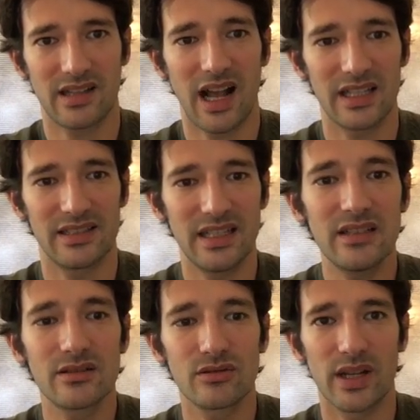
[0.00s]
Alice
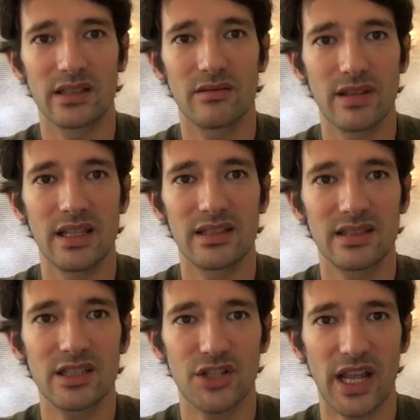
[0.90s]
instrument, with the
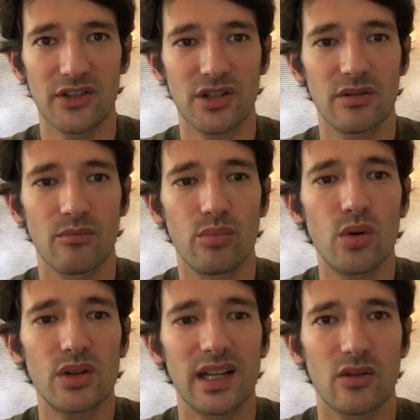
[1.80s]
search engine,
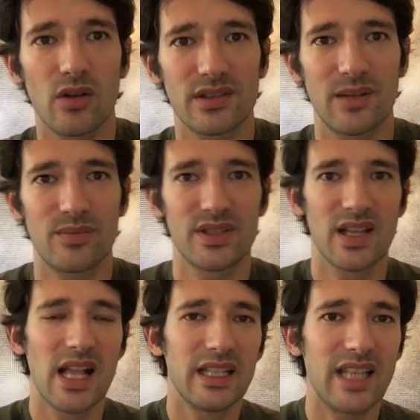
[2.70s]
books and concepts,
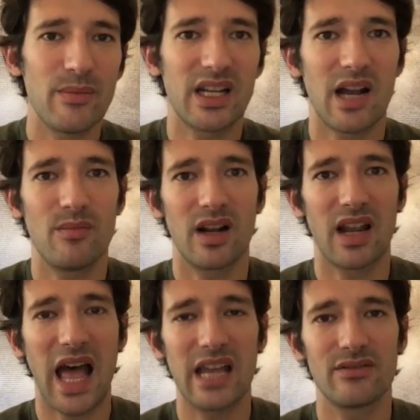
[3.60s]
they become
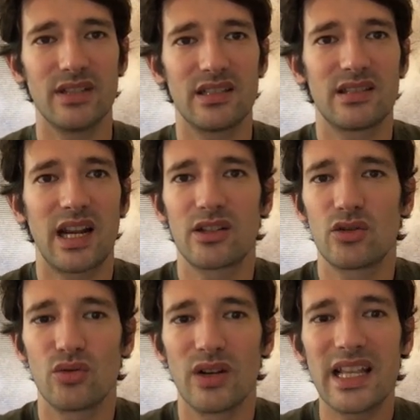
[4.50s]
alive, they start
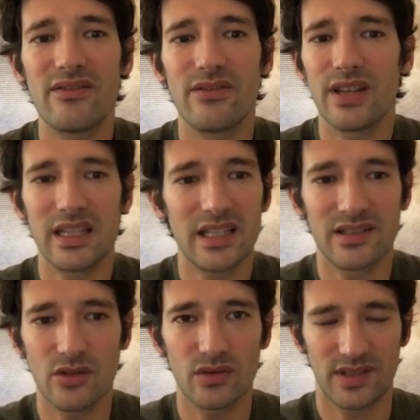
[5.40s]
to live in this
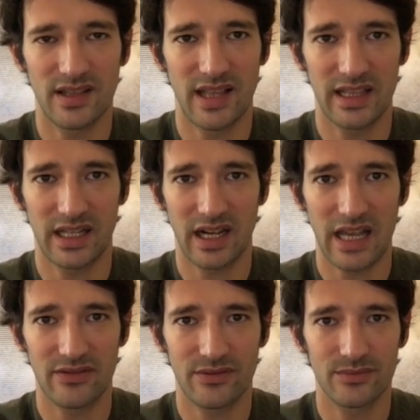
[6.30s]
new synthetic
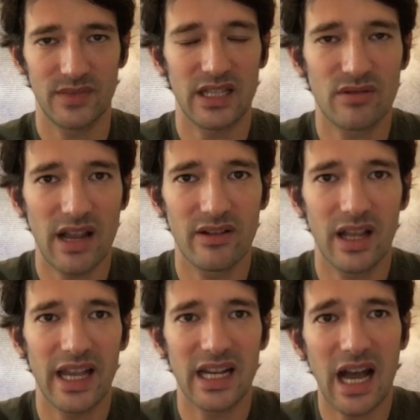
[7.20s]
life. They travel,
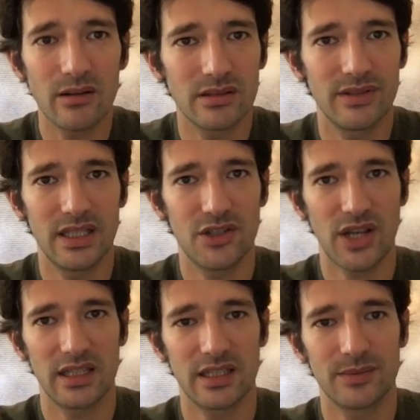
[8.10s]
hang out with each
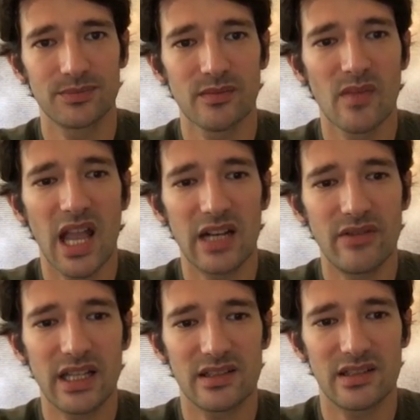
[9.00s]
other, and we
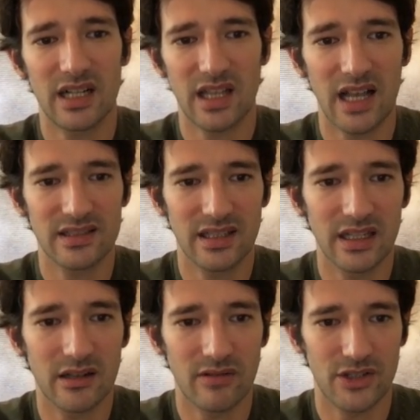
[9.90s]
can start
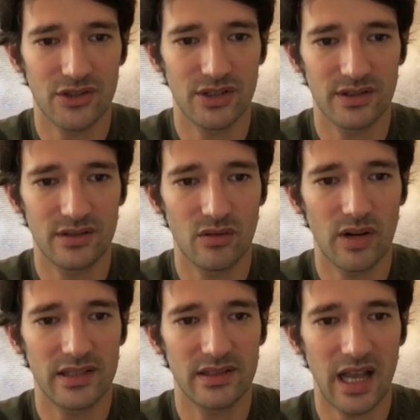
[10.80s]
asking questions. So
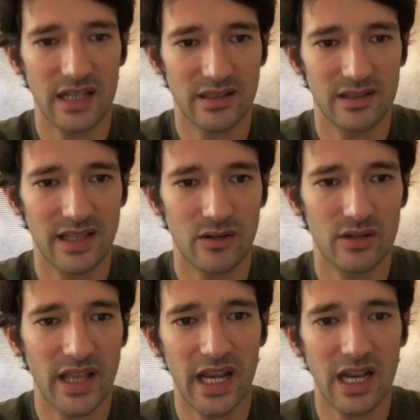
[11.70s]
let's ask
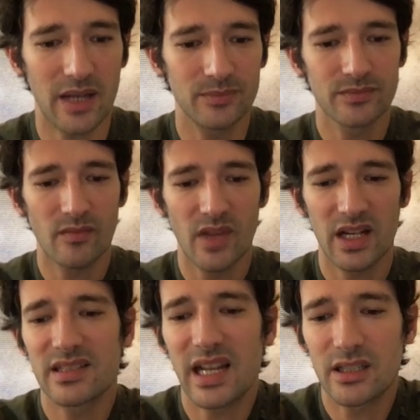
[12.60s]
Xenotech.
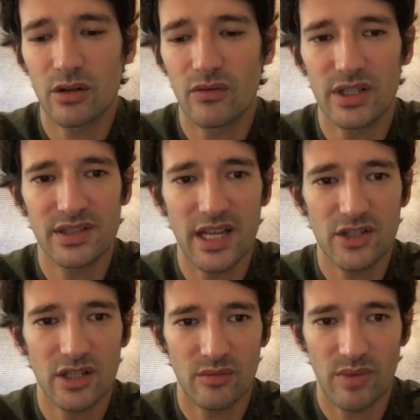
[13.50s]
Let's start a
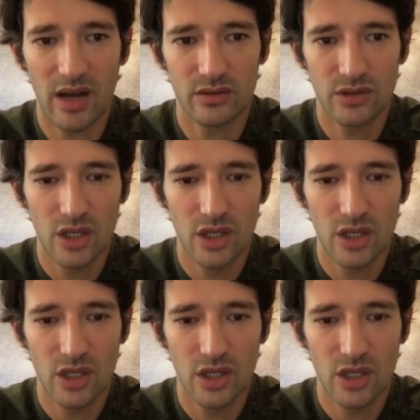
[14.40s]
conversation about